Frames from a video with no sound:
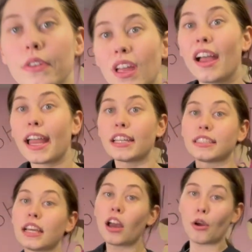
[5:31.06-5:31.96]
Okay,
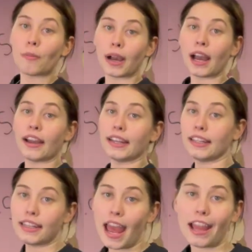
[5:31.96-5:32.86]
so my
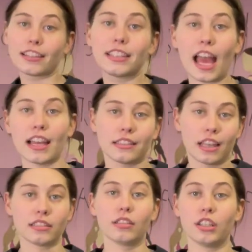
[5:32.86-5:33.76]
next
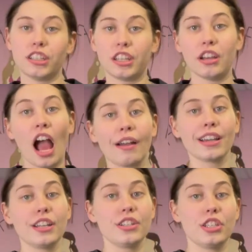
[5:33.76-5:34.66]
exercise I'm
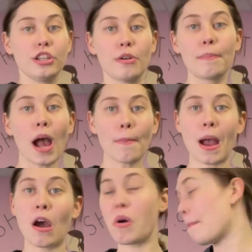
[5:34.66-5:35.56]
gonna do
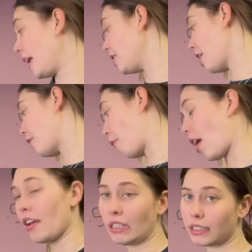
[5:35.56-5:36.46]
barbell bent over
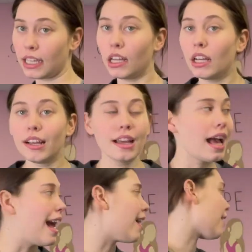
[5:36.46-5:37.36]
rows,
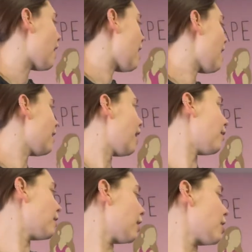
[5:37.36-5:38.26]
and then
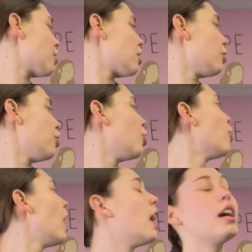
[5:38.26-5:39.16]
I'm gonna
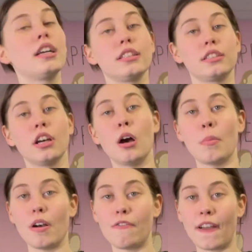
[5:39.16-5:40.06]
do some
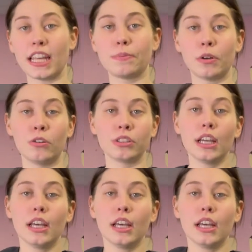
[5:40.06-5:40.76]
face pulls.